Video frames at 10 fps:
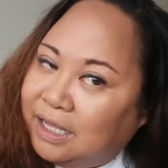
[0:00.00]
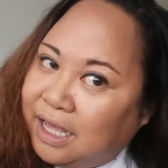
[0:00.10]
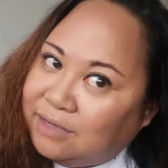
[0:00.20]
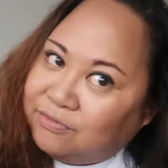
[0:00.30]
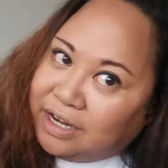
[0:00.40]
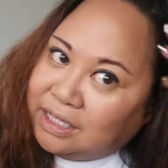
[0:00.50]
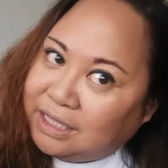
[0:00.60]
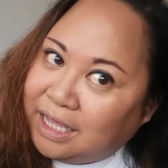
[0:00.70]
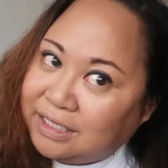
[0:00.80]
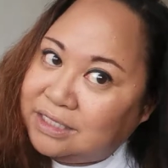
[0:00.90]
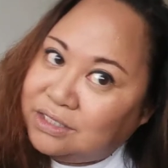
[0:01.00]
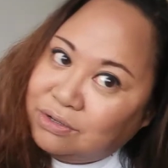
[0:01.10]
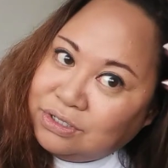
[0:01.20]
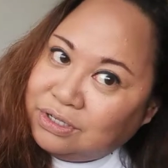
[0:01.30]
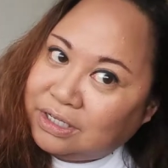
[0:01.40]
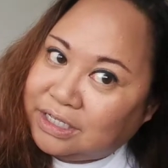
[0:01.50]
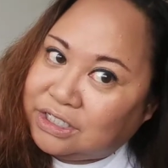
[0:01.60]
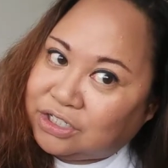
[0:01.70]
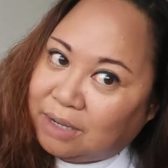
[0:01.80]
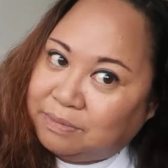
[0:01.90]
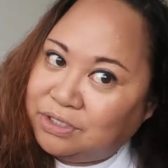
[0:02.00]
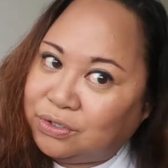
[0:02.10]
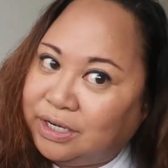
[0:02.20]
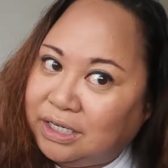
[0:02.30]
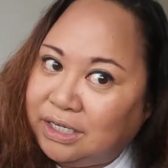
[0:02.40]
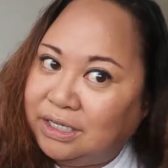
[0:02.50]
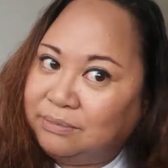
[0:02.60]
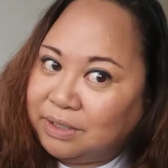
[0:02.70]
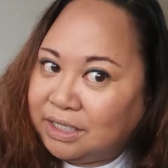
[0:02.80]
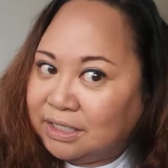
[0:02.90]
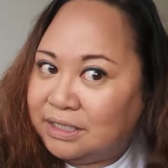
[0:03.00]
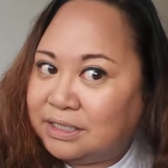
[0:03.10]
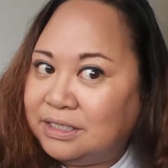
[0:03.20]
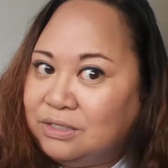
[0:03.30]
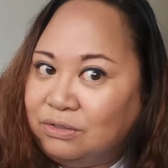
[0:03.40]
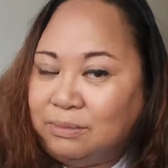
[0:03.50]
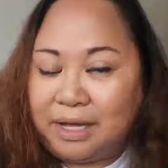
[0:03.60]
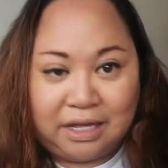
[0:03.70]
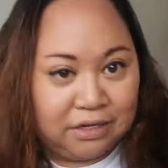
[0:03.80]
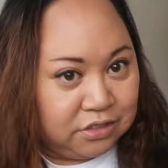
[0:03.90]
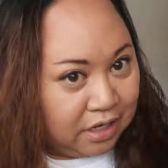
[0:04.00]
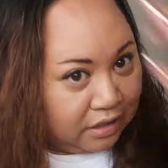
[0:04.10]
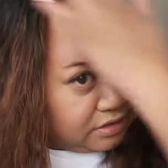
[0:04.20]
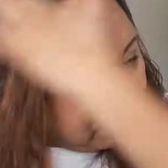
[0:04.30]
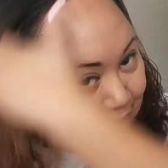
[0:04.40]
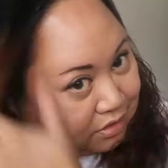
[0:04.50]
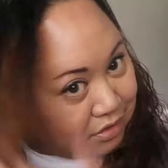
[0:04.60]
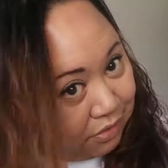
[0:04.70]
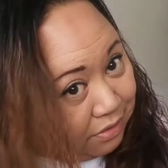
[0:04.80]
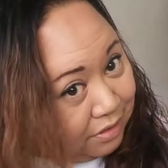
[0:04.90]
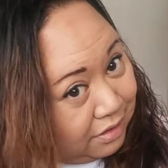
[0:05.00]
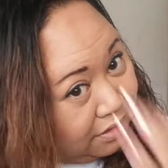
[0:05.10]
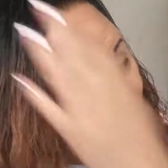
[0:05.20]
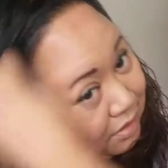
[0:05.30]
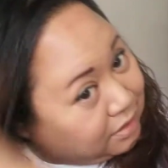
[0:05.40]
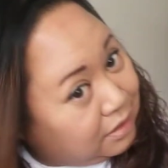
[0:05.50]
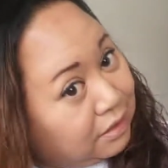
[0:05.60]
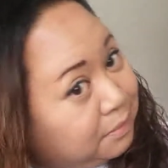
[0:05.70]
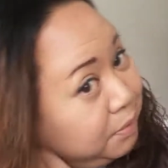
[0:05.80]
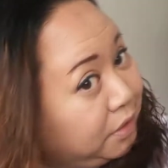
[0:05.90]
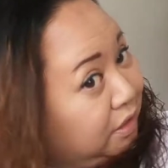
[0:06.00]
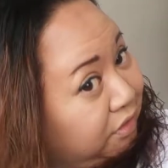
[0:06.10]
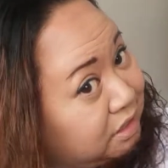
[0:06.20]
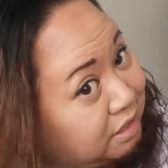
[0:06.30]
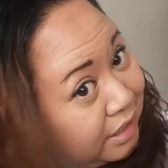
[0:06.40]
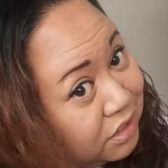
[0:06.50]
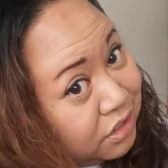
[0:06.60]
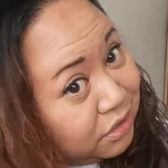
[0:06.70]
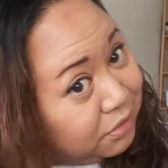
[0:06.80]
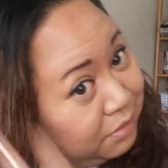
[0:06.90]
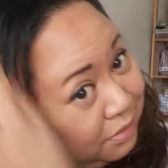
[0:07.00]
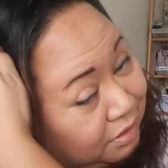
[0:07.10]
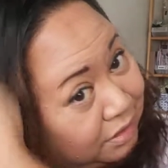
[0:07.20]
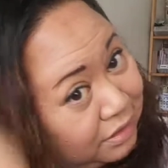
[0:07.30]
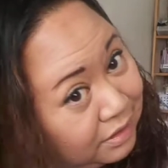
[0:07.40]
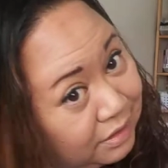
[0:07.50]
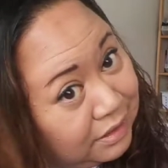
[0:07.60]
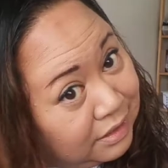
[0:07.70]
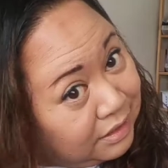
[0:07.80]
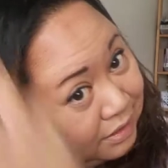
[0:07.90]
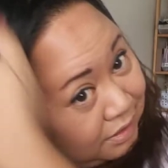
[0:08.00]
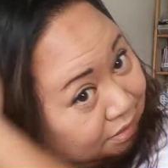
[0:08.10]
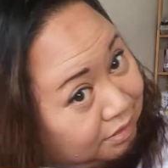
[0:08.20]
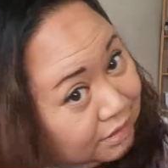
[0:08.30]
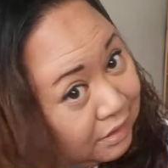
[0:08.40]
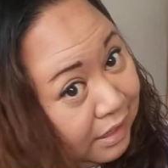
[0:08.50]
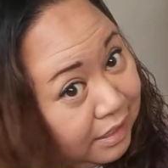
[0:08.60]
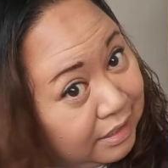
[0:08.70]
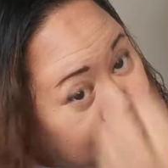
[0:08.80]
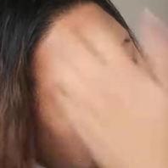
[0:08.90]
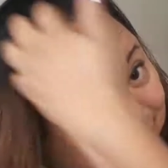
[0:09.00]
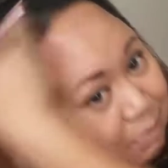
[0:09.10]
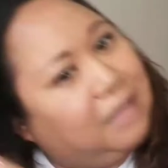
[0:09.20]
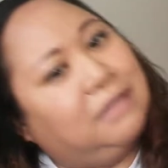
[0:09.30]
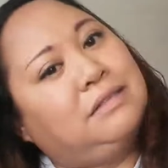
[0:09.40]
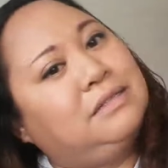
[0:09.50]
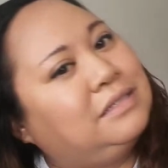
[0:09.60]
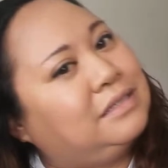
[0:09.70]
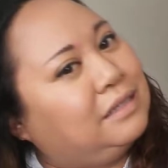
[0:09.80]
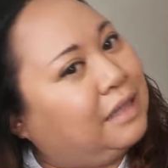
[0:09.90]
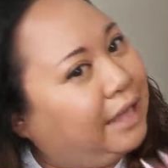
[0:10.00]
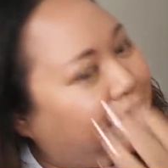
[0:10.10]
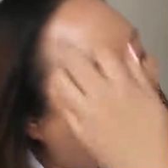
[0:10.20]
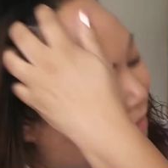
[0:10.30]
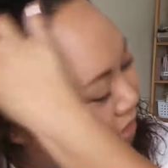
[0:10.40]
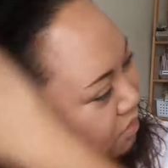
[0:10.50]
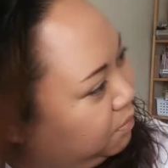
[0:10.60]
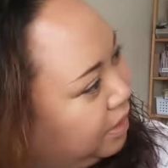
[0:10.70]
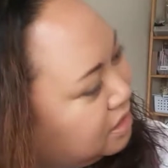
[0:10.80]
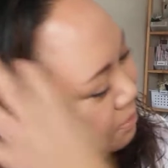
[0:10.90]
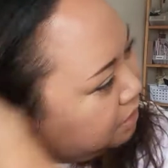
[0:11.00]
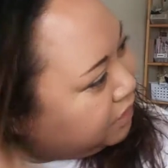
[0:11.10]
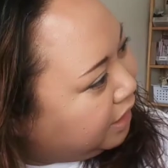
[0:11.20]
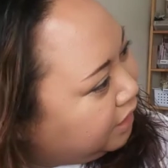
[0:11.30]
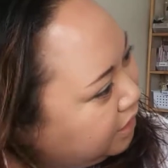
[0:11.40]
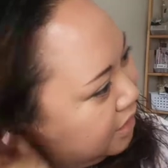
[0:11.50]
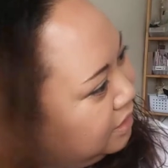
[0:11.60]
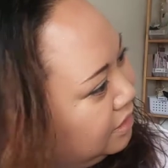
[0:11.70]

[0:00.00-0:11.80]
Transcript: and frankly, I just don't do a good job of straightening because only my hairstylists are. So I'm gonna put it on this side too. And it smells like it reminds me of like